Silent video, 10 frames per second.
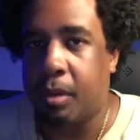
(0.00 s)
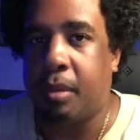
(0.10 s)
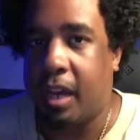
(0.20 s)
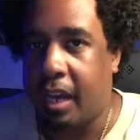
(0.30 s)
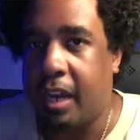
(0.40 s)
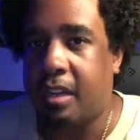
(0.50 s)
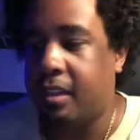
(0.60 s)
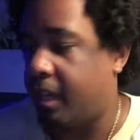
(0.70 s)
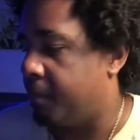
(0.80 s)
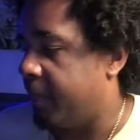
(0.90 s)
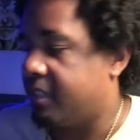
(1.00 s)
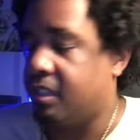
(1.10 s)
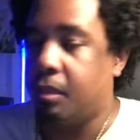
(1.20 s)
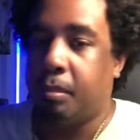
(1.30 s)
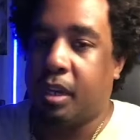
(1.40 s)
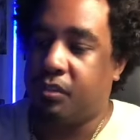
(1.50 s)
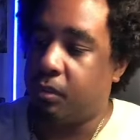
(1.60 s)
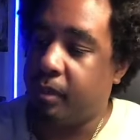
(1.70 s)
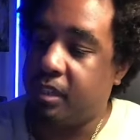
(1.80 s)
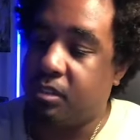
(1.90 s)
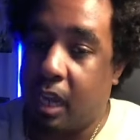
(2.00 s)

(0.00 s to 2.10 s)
behind it that makes it the best for me. So